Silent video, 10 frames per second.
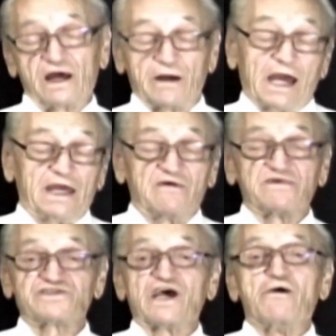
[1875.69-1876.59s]
I gave
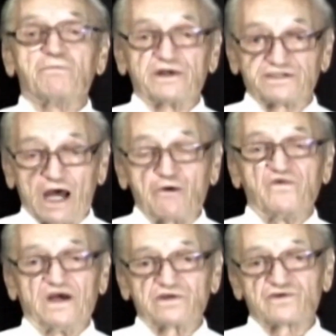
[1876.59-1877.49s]
a samples
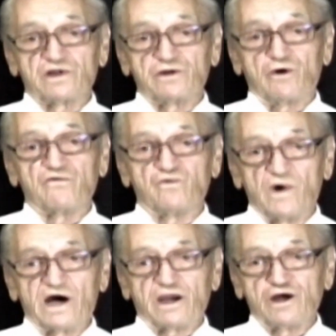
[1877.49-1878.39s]
obviously of
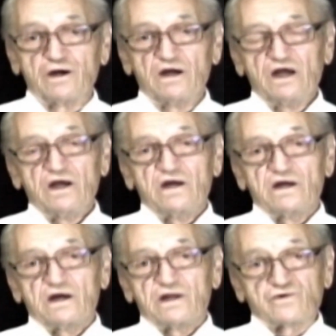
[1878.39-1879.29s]
water
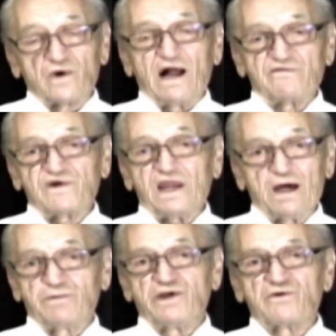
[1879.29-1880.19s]
to Alpha
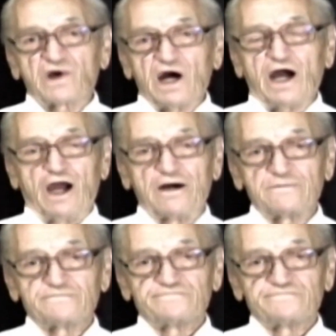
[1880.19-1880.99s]
Lab in Ukiah.